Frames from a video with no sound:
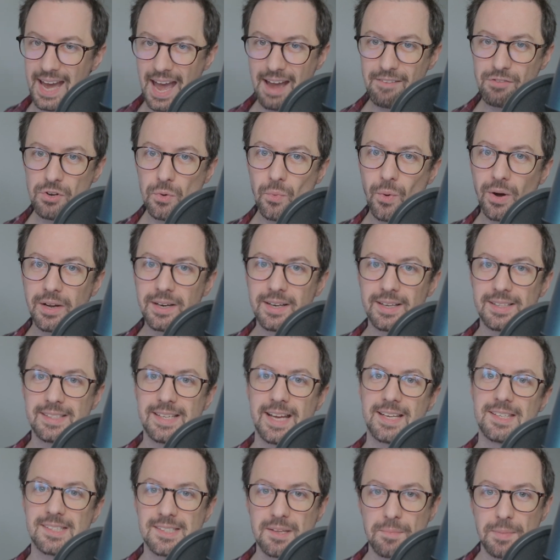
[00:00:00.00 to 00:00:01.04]
everyone
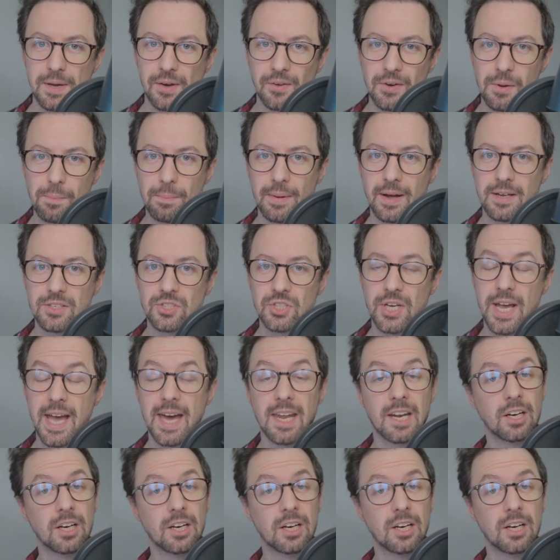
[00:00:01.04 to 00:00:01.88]
tends to be on a budget,